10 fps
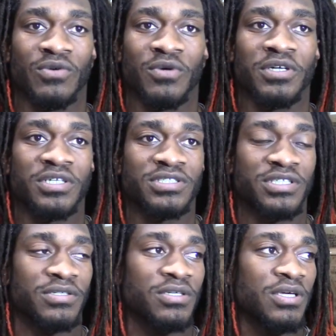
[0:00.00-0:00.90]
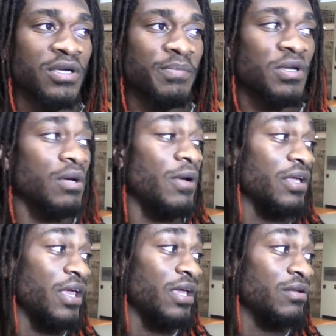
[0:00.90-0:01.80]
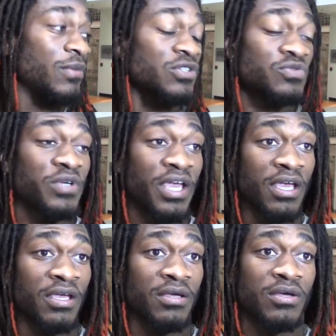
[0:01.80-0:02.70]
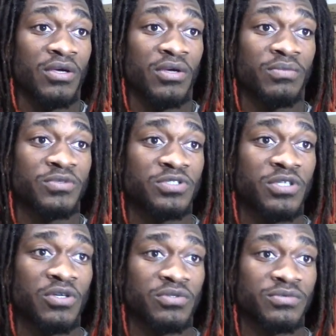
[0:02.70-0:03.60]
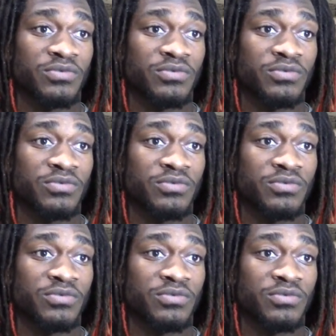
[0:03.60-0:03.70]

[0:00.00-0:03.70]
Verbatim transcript: was and pick up our game the most we can but you know,